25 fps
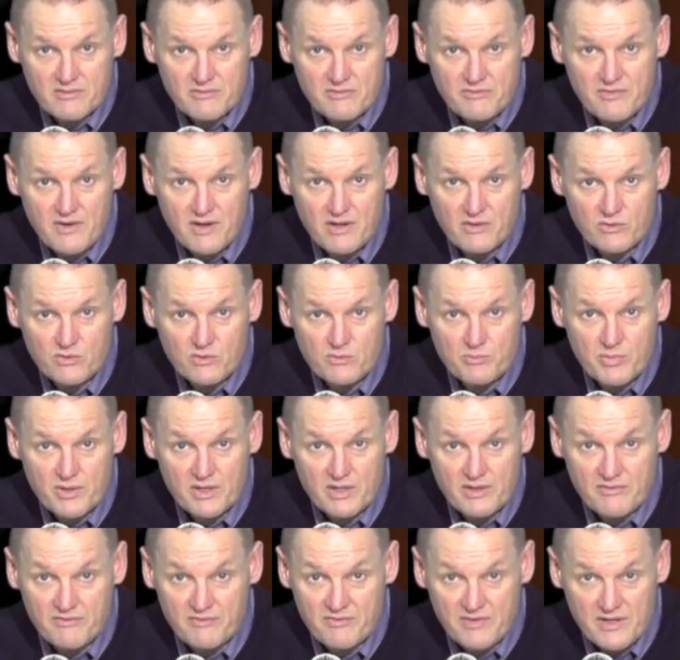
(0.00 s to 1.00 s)
followed
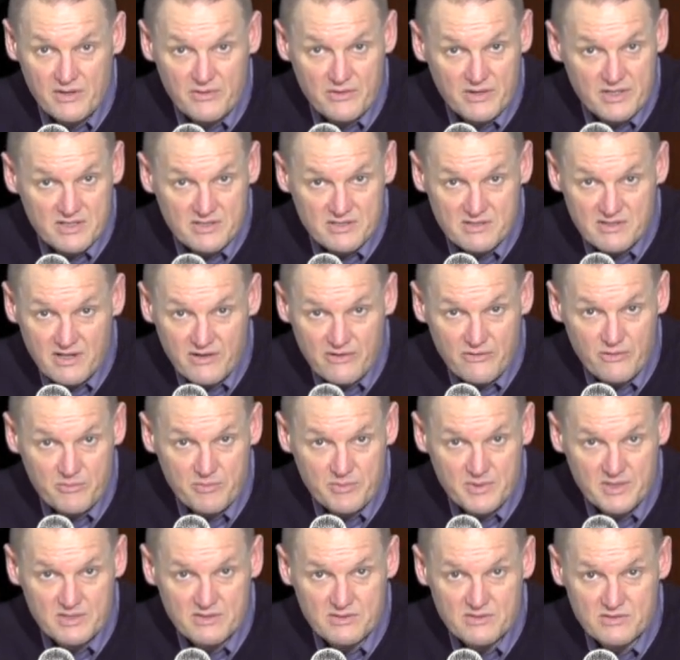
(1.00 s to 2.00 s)
by various
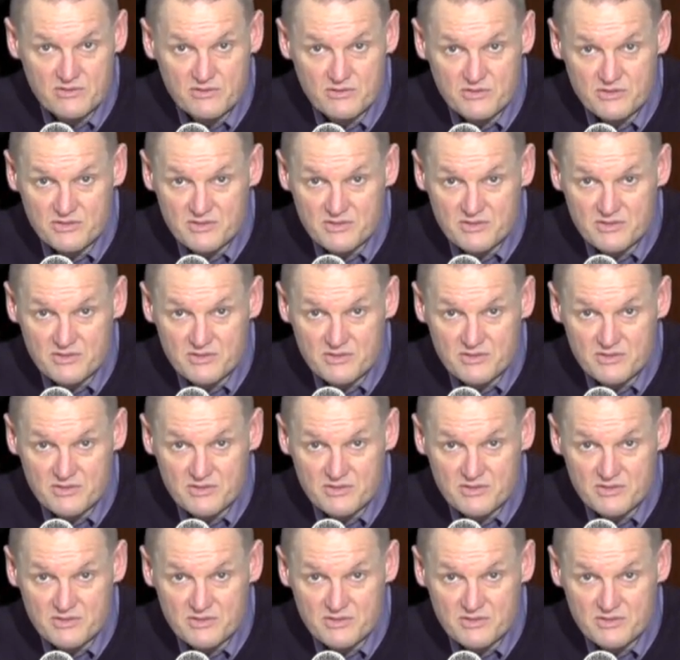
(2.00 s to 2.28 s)
therapies such